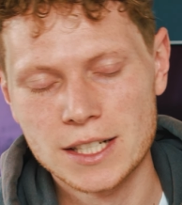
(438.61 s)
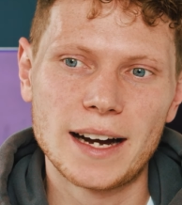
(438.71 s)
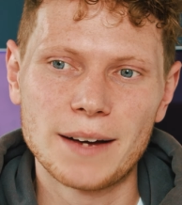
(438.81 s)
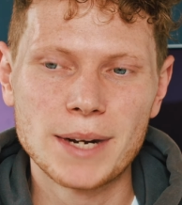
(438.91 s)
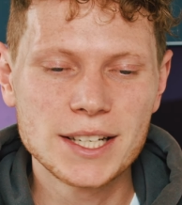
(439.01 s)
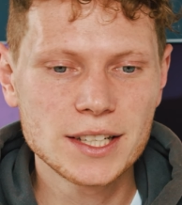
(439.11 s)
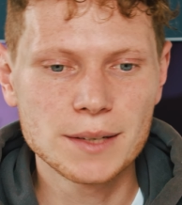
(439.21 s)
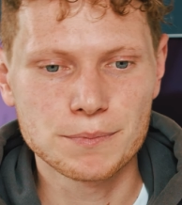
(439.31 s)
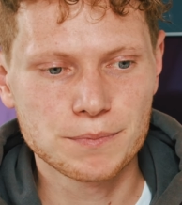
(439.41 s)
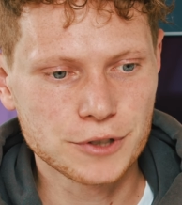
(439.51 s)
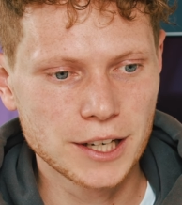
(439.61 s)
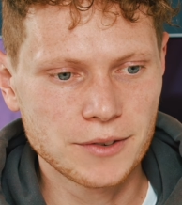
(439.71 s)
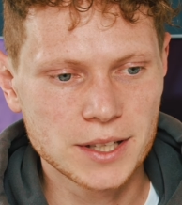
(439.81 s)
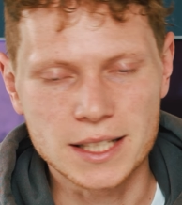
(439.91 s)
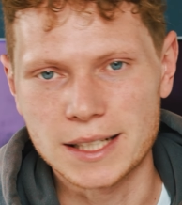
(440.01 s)
I mentioned it
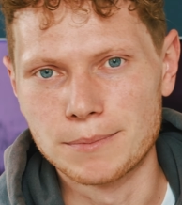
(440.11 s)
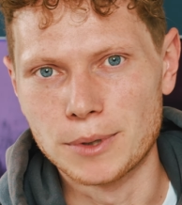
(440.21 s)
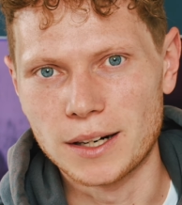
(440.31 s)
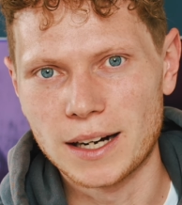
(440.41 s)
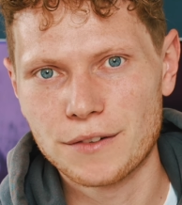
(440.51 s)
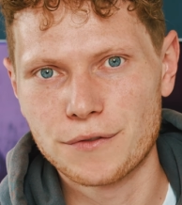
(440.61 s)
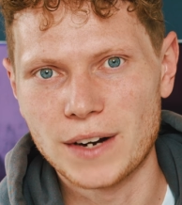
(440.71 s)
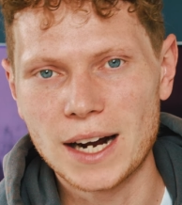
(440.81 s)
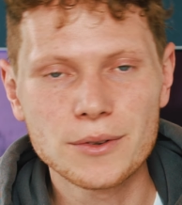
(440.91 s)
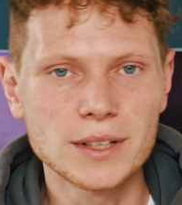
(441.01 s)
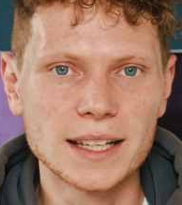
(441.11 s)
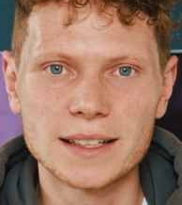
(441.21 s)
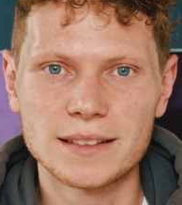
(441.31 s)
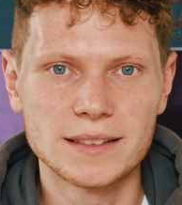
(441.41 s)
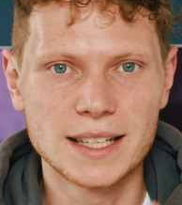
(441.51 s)
previously, but I found that
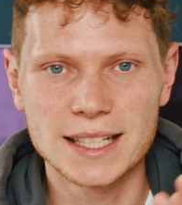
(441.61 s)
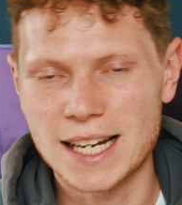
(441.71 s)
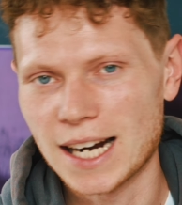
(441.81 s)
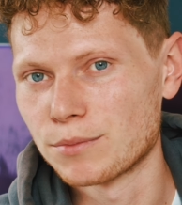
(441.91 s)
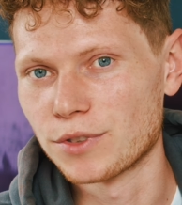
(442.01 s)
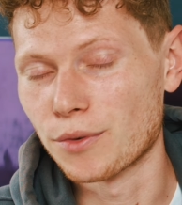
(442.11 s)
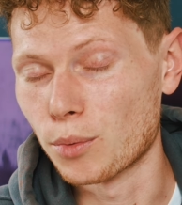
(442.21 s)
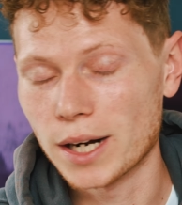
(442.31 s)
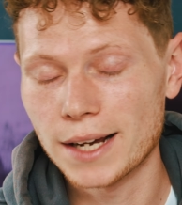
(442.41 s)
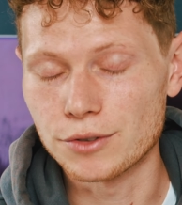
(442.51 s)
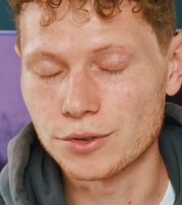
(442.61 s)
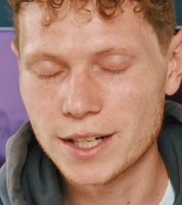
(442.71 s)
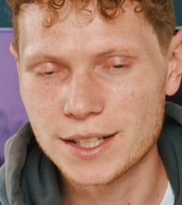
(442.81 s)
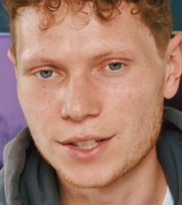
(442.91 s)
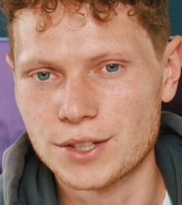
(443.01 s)
this camera, for whatever
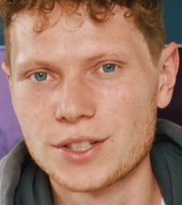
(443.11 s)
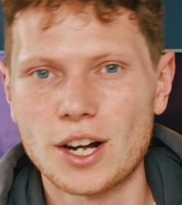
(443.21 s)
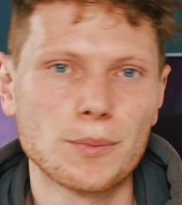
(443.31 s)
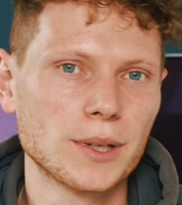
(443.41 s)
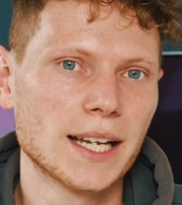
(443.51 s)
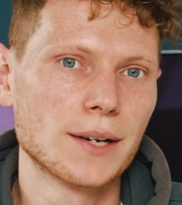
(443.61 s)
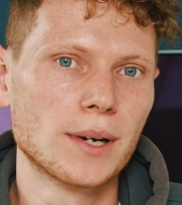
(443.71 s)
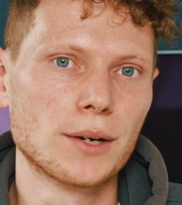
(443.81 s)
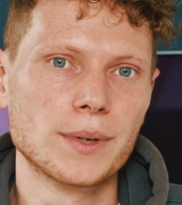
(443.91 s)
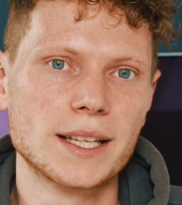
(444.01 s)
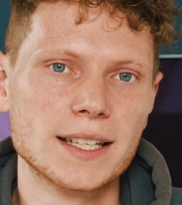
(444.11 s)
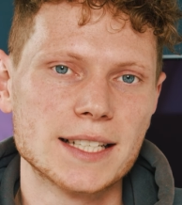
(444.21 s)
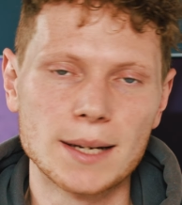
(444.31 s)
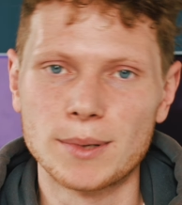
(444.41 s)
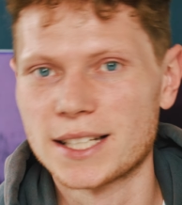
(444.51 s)
reason, does not play well with this
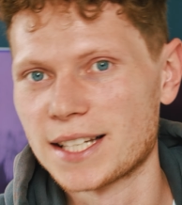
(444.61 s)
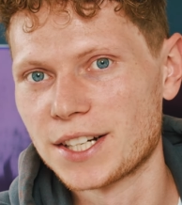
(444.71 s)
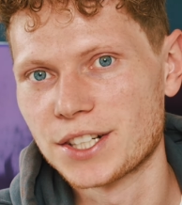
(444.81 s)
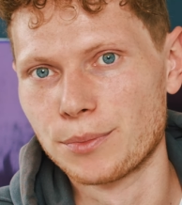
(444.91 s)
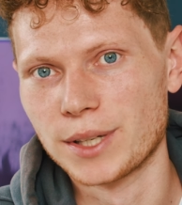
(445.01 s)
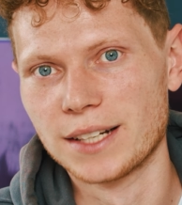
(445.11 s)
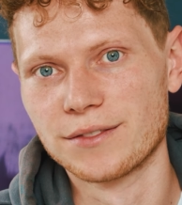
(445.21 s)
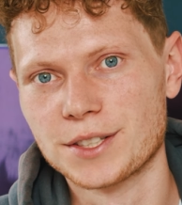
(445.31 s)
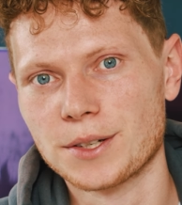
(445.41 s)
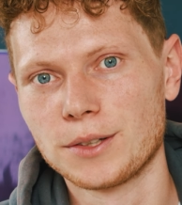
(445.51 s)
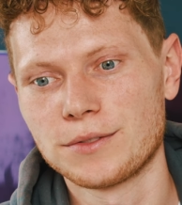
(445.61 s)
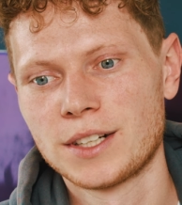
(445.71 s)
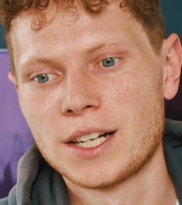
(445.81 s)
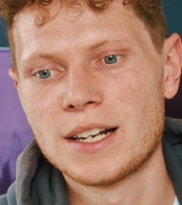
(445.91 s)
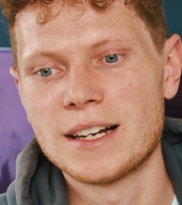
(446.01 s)
stabilization within Resolve,
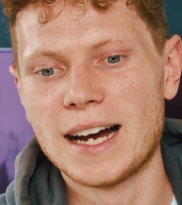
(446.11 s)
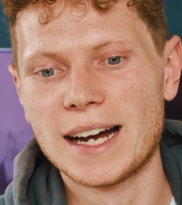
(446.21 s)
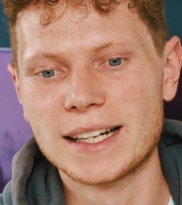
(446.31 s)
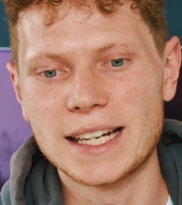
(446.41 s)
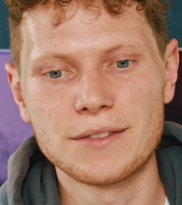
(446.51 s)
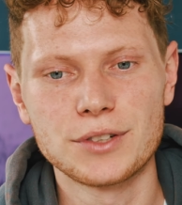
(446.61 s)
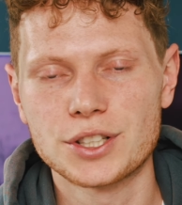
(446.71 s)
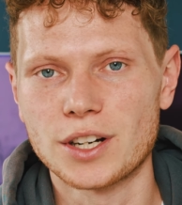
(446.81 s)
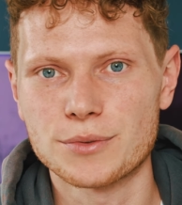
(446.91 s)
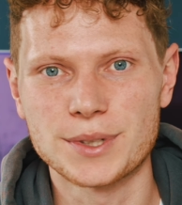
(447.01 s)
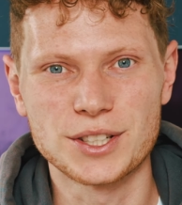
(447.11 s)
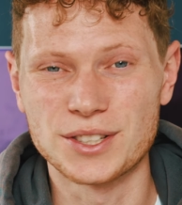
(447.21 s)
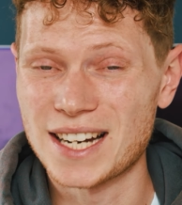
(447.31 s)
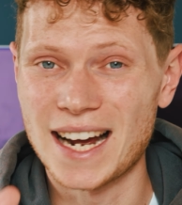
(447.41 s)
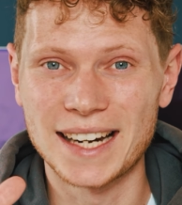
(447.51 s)
and even shots which are
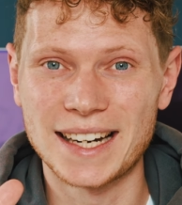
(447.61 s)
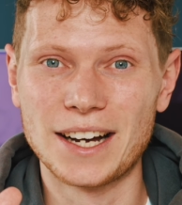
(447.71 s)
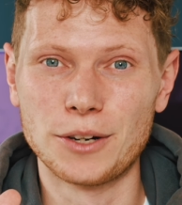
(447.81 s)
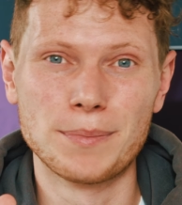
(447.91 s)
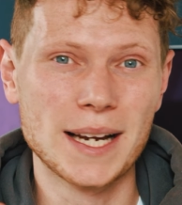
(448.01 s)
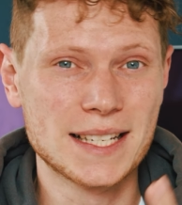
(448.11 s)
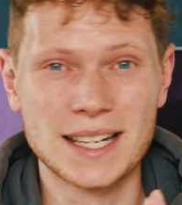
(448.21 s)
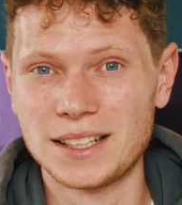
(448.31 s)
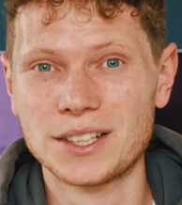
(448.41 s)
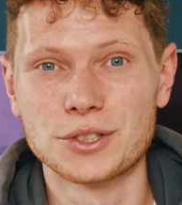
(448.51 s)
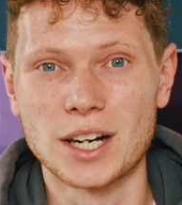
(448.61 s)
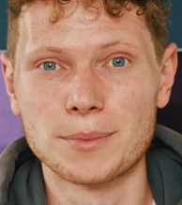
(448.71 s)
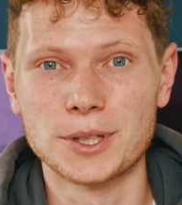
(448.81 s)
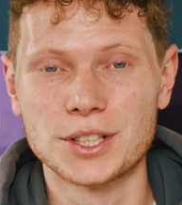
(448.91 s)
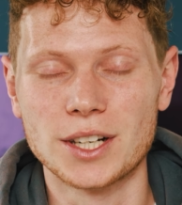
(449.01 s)
just handheld, basically a
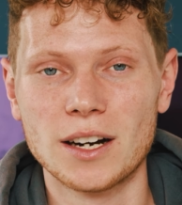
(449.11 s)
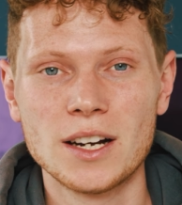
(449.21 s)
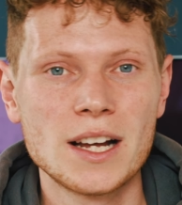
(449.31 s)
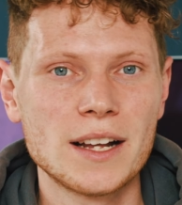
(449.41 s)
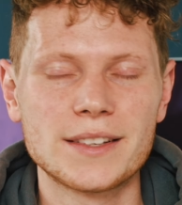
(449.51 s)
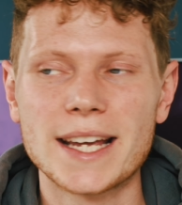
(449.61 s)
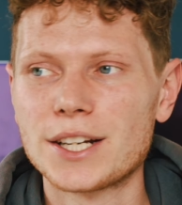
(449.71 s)
tripod shot, they